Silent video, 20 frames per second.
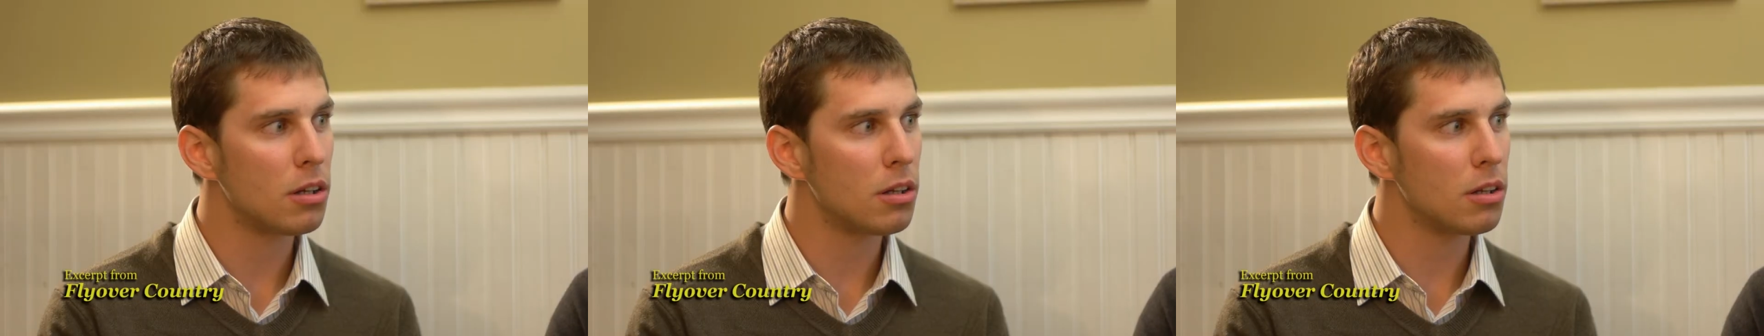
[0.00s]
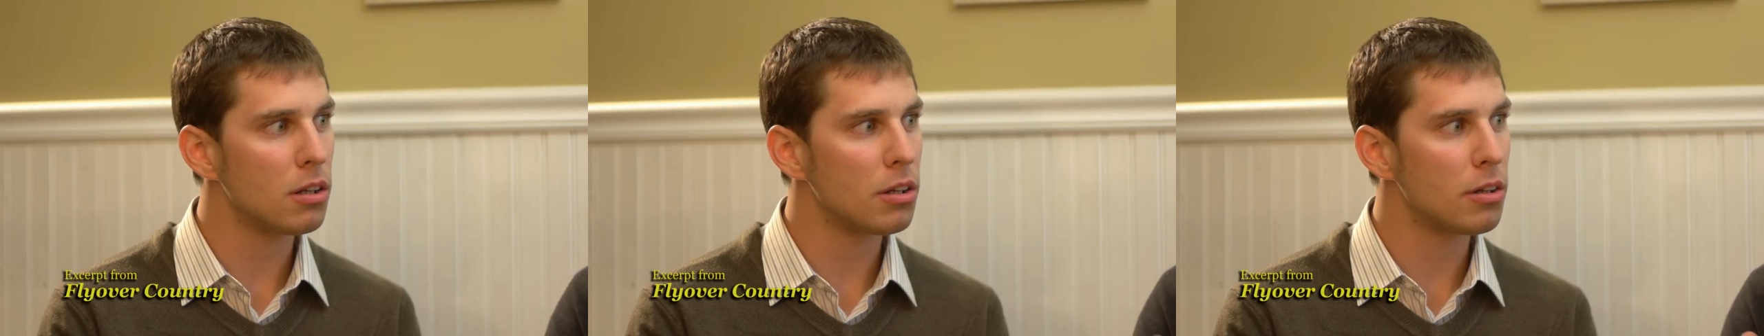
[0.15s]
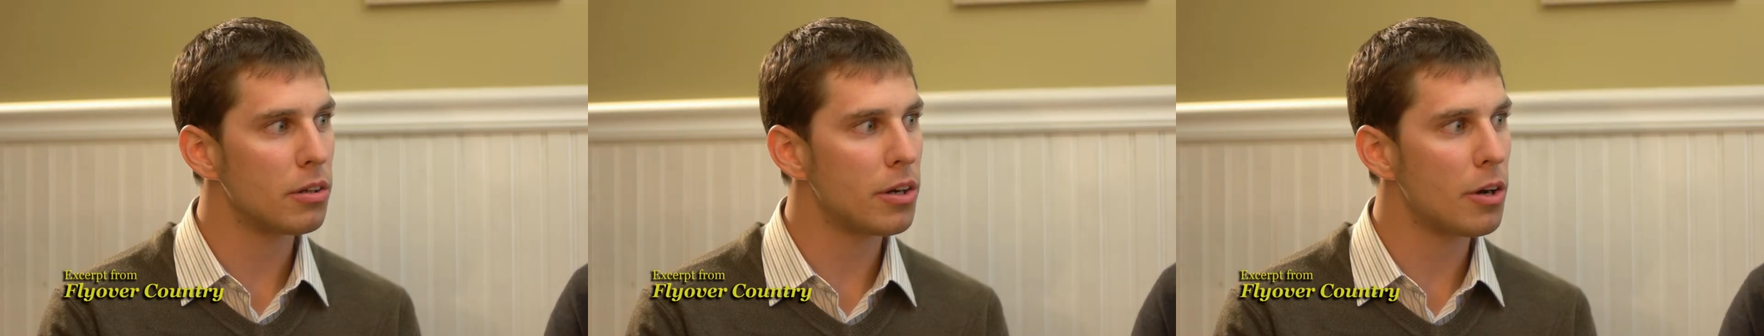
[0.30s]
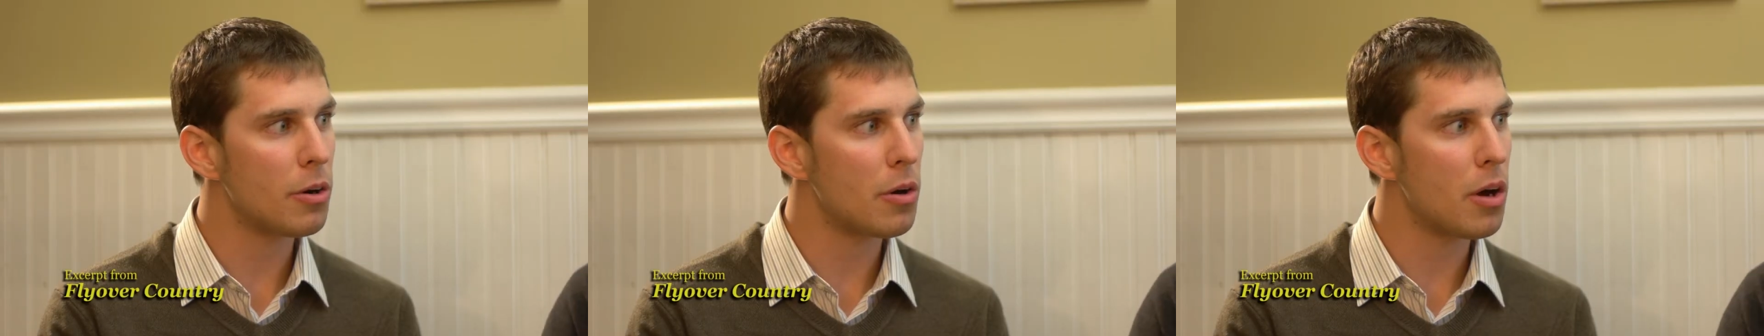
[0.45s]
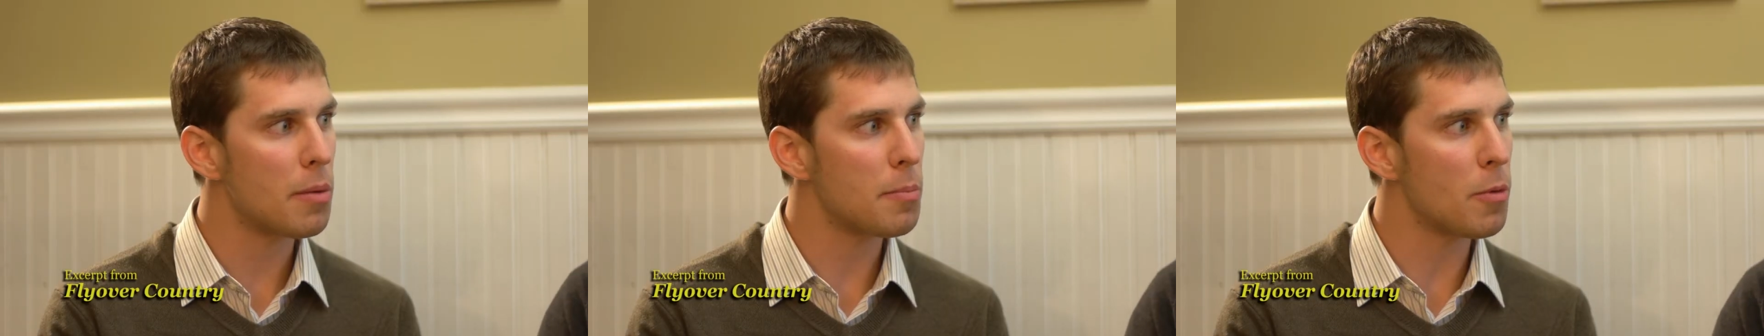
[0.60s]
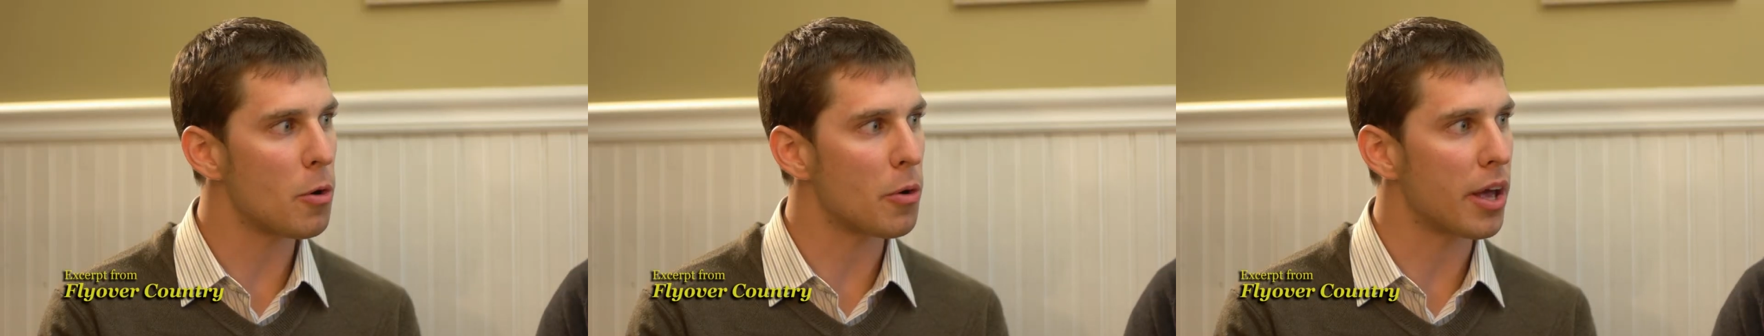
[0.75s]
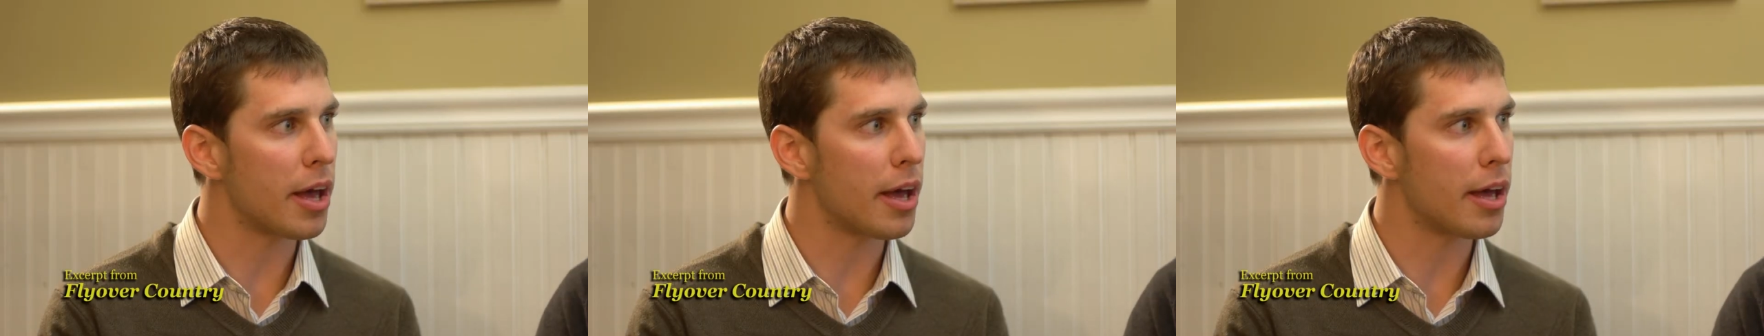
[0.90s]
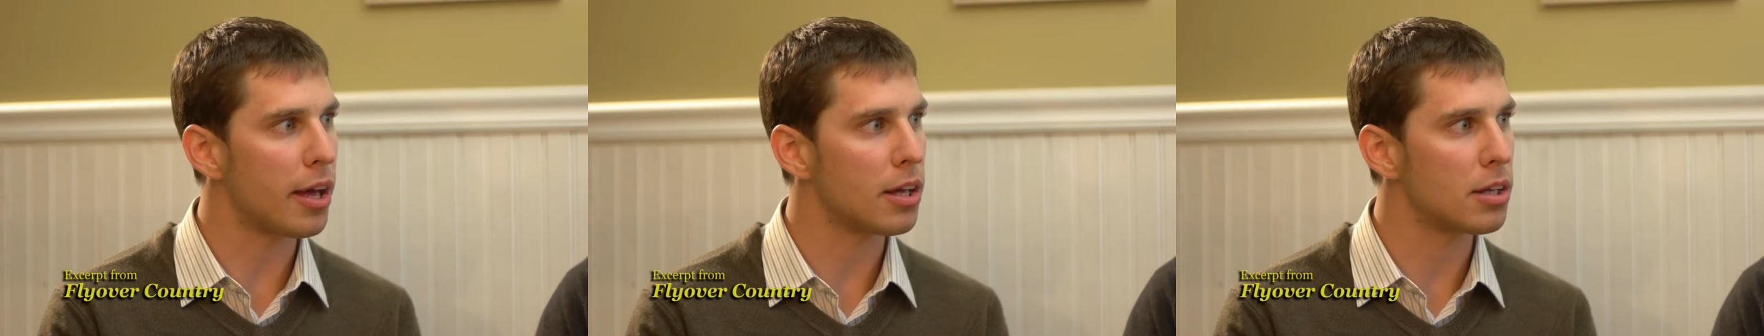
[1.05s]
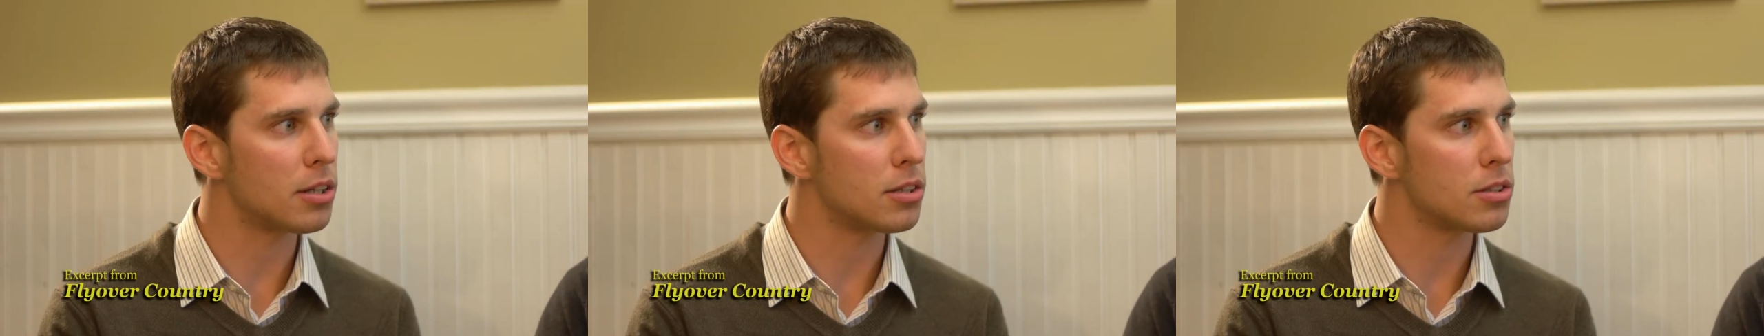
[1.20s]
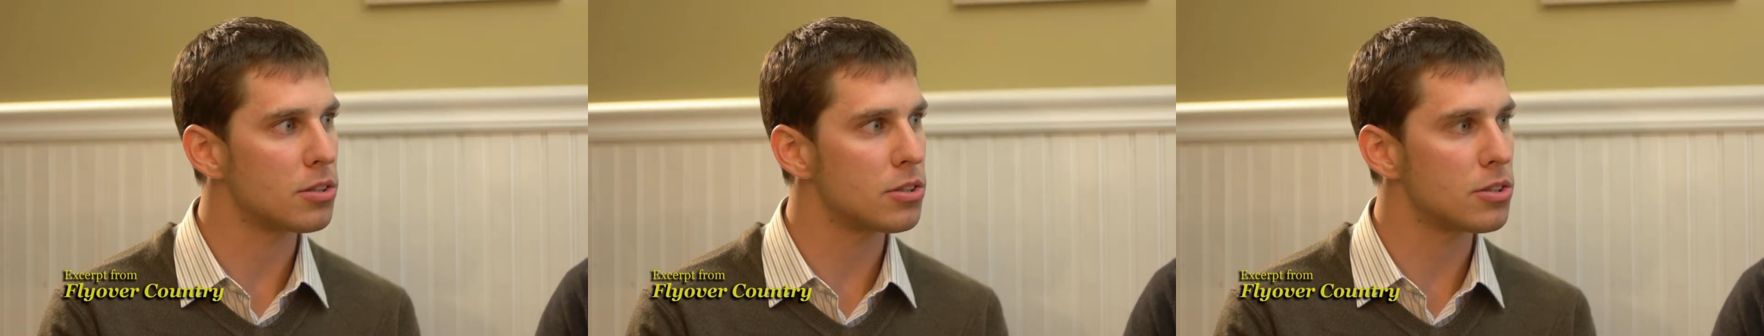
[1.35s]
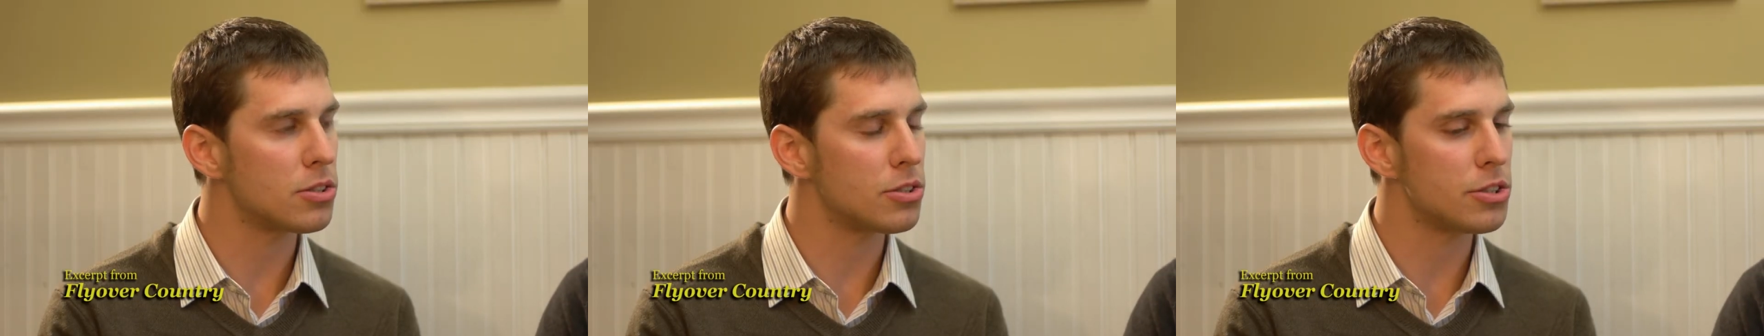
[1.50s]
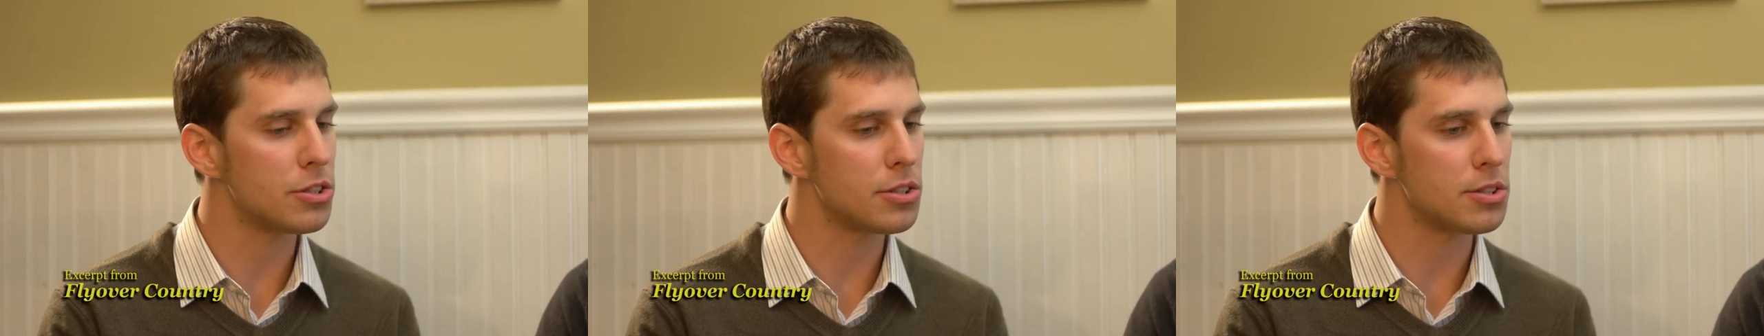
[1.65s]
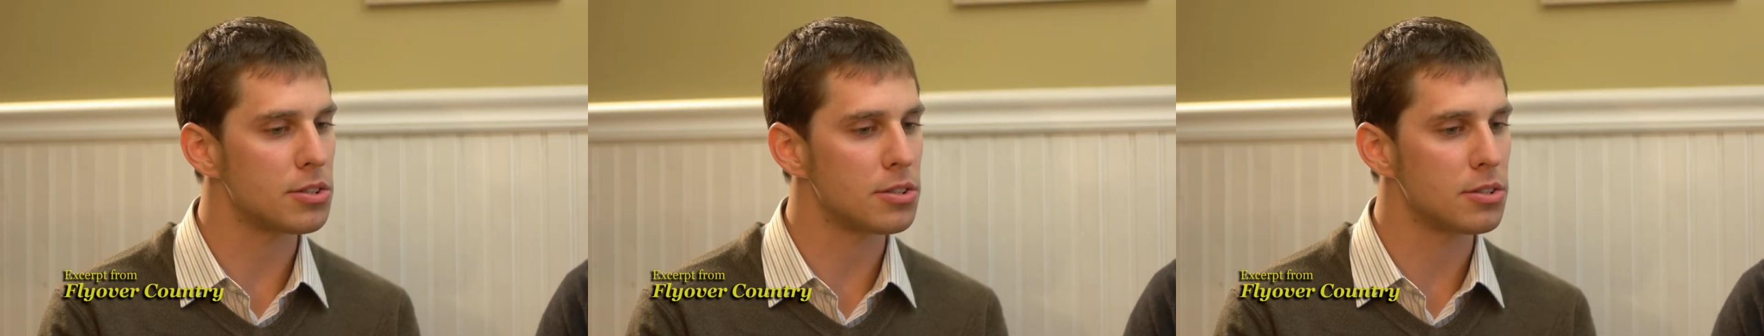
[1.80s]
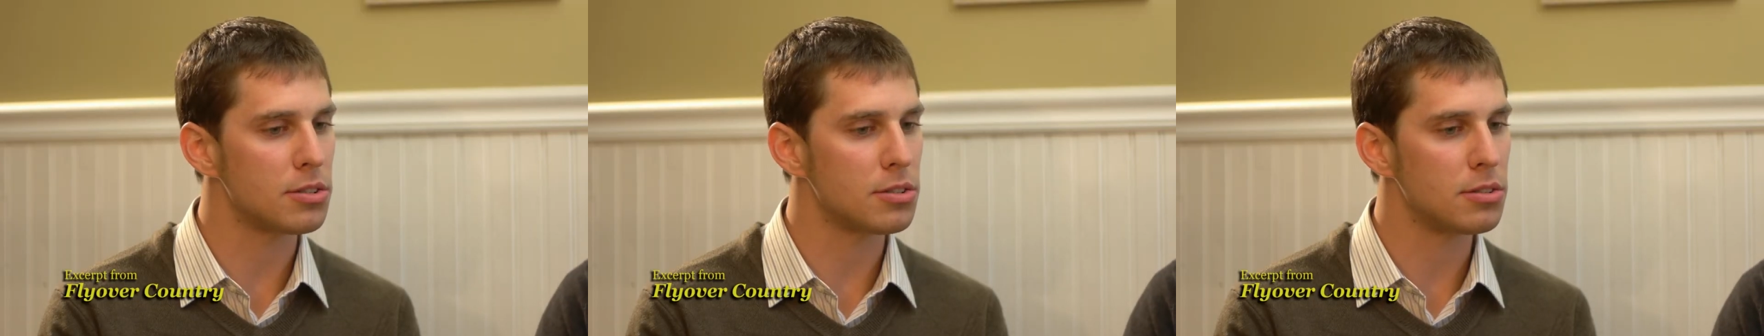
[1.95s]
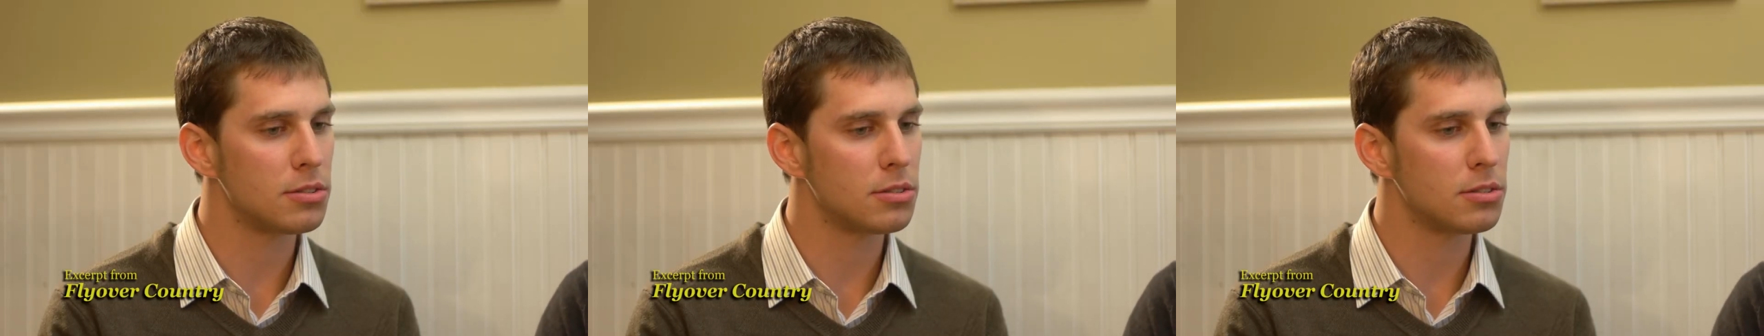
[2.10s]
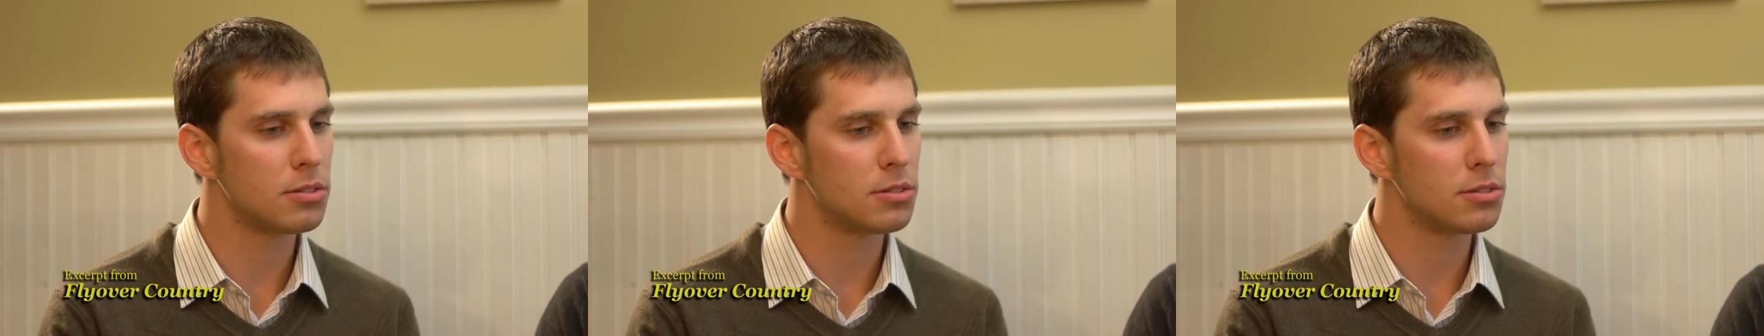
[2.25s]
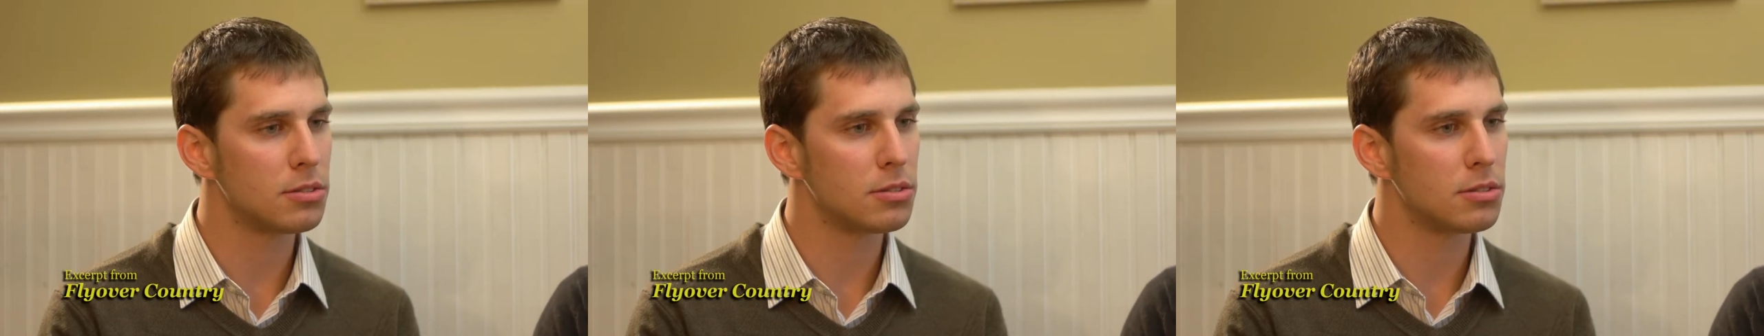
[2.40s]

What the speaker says: Oh, no, I'm okay. It's just, I